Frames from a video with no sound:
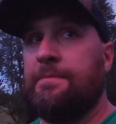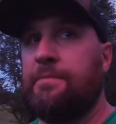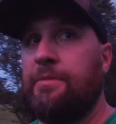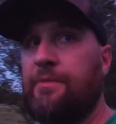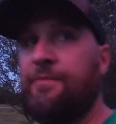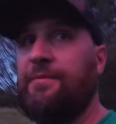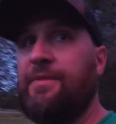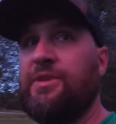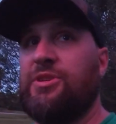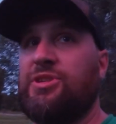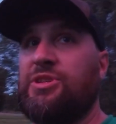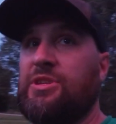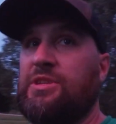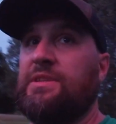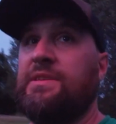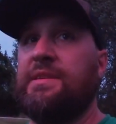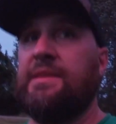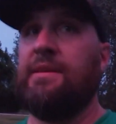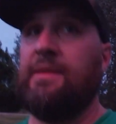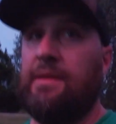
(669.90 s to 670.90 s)

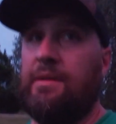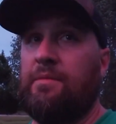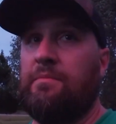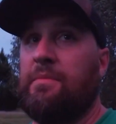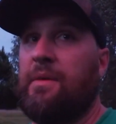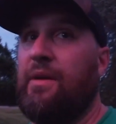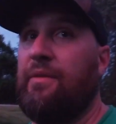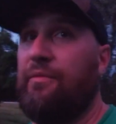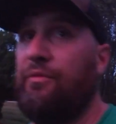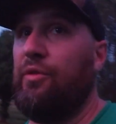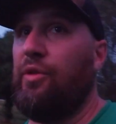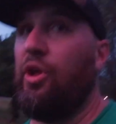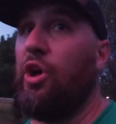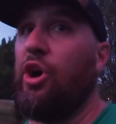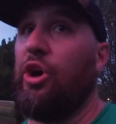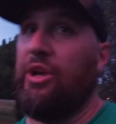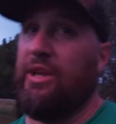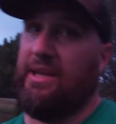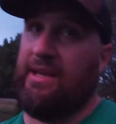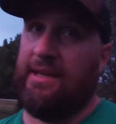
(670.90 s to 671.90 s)
proficient in my
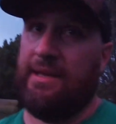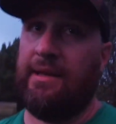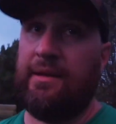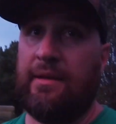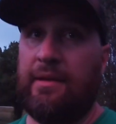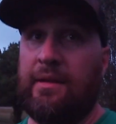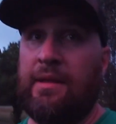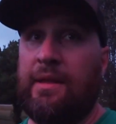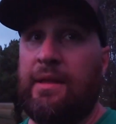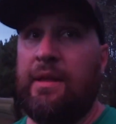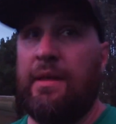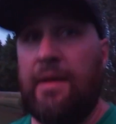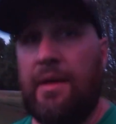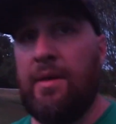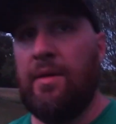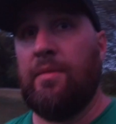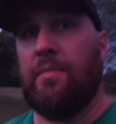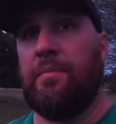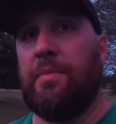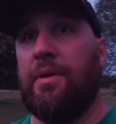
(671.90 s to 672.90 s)
vlogging,
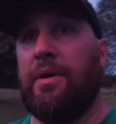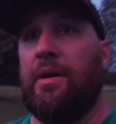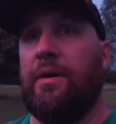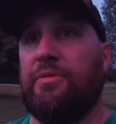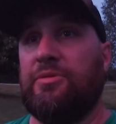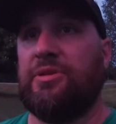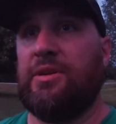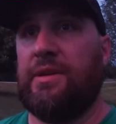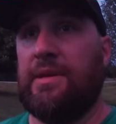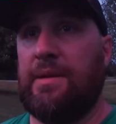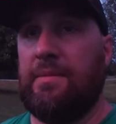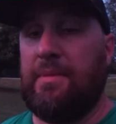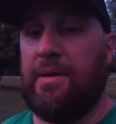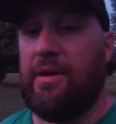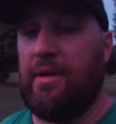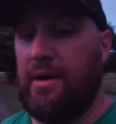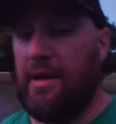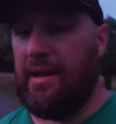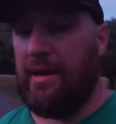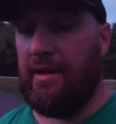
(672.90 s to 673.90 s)
but I'm trying to get
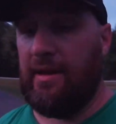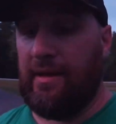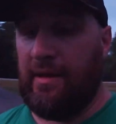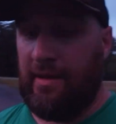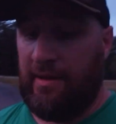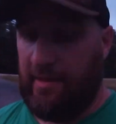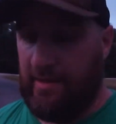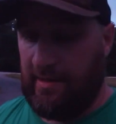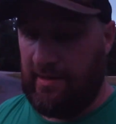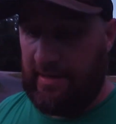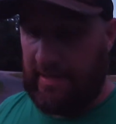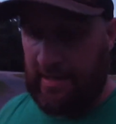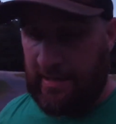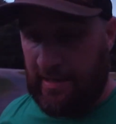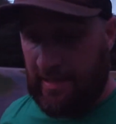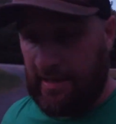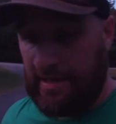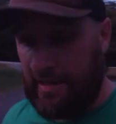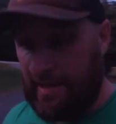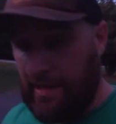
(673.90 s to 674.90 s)
better at it, and
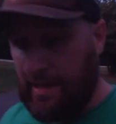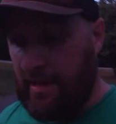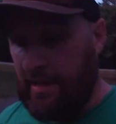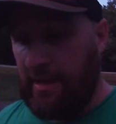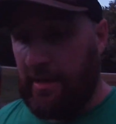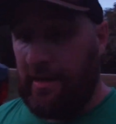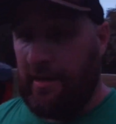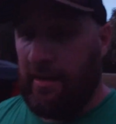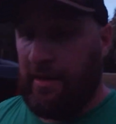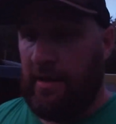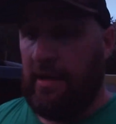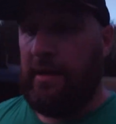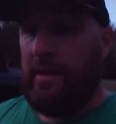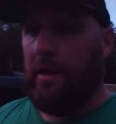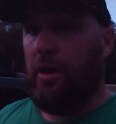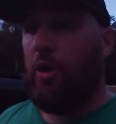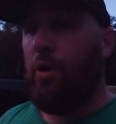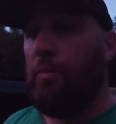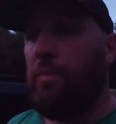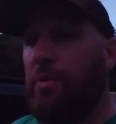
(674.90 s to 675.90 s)

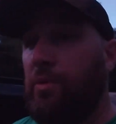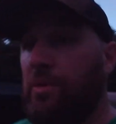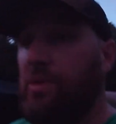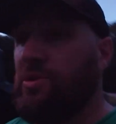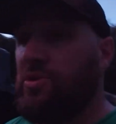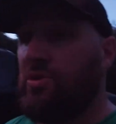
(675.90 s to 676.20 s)
hope you